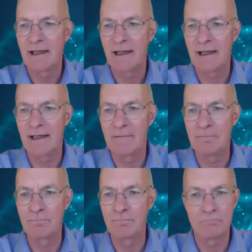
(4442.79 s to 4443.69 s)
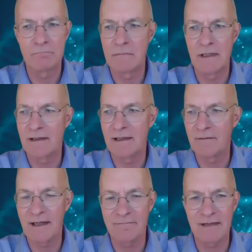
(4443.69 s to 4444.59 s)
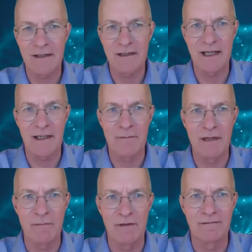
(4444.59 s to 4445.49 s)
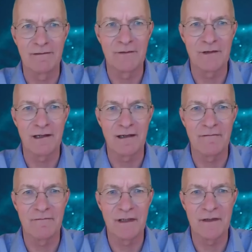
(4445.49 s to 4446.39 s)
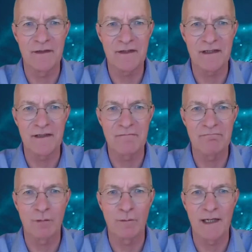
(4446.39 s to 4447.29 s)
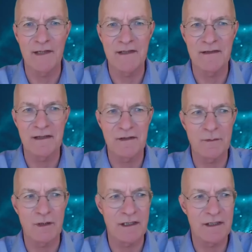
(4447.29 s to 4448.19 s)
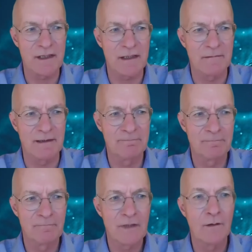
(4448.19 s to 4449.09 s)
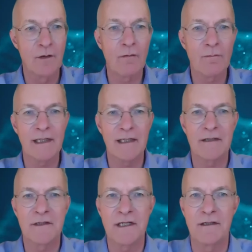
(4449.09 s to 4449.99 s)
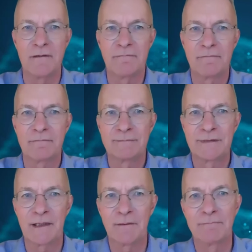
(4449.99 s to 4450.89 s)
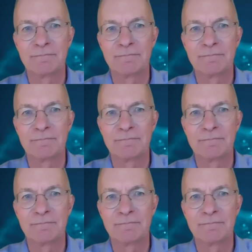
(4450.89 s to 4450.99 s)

That commitment and drive is what makes these things work. So long may it continue. So